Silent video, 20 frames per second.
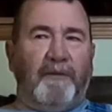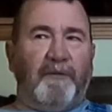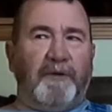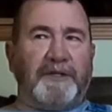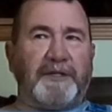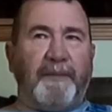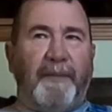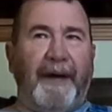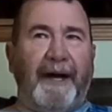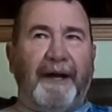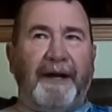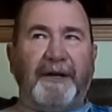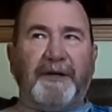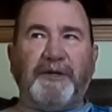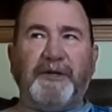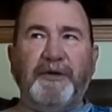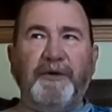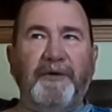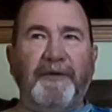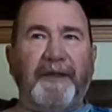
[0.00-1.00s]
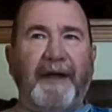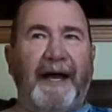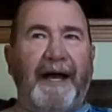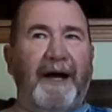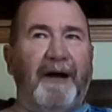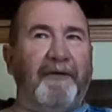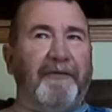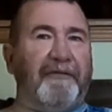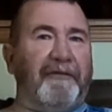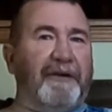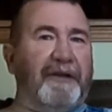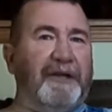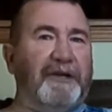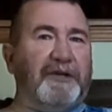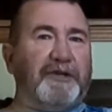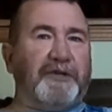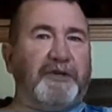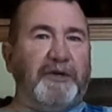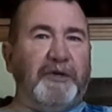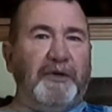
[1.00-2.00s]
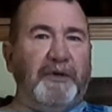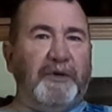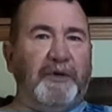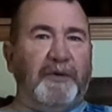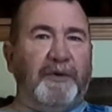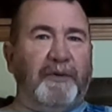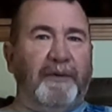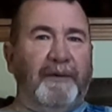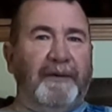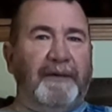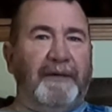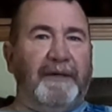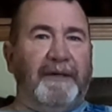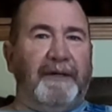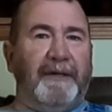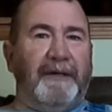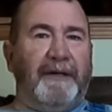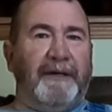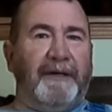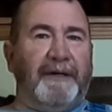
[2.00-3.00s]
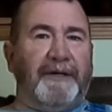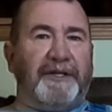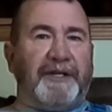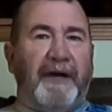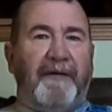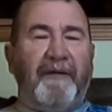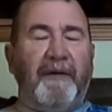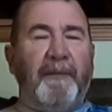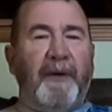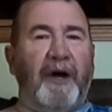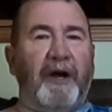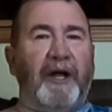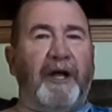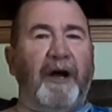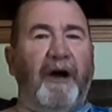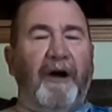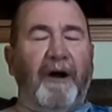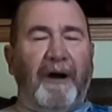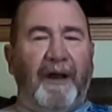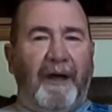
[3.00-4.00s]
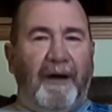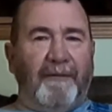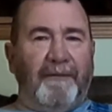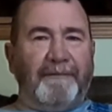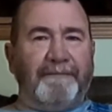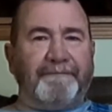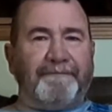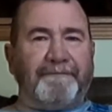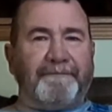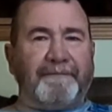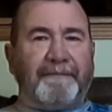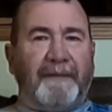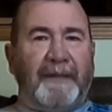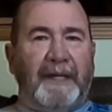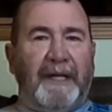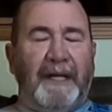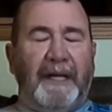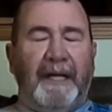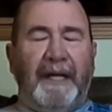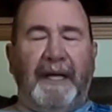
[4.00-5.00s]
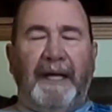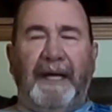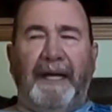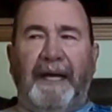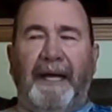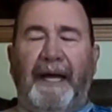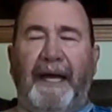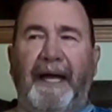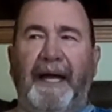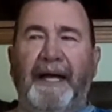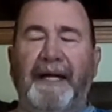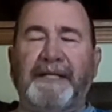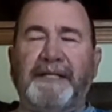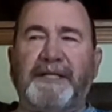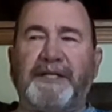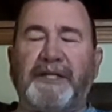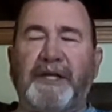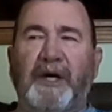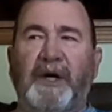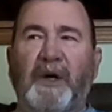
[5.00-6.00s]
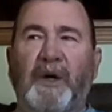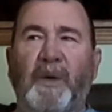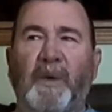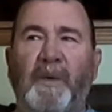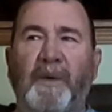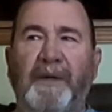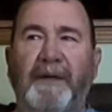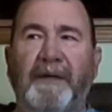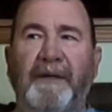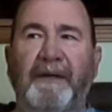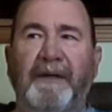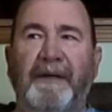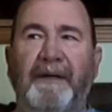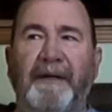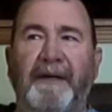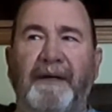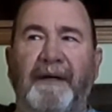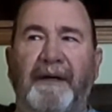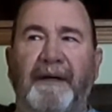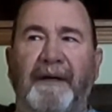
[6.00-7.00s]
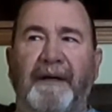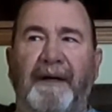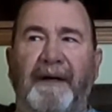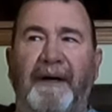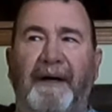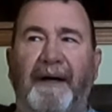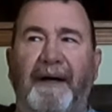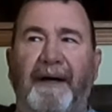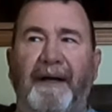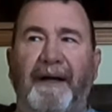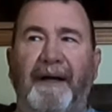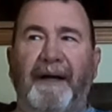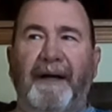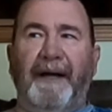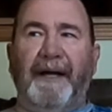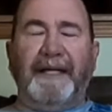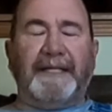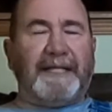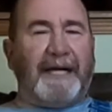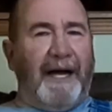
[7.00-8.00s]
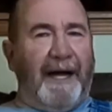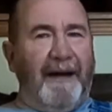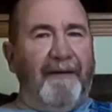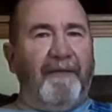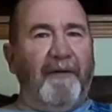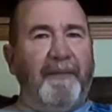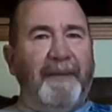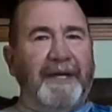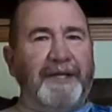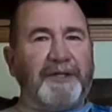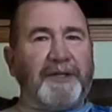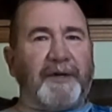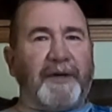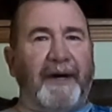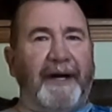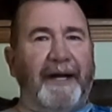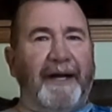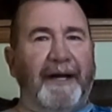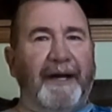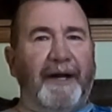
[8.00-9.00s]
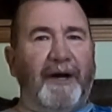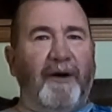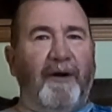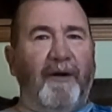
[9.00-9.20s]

was about a 2002 Chevy Monte Carlo. And so it's kind of a mystery.